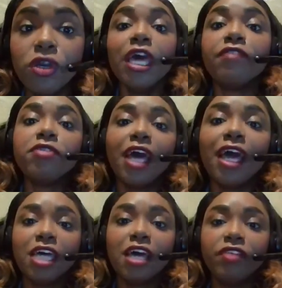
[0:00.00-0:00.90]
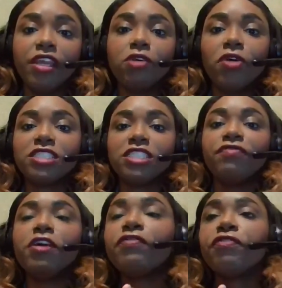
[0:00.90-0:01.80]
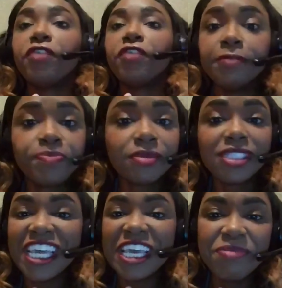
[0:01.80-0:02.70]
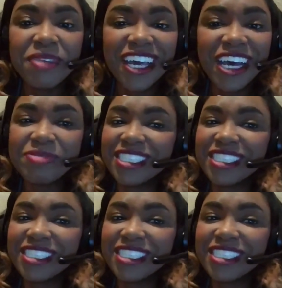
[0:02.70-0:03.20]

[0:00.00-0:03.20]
If you guys have any questions, feel free to hit me up.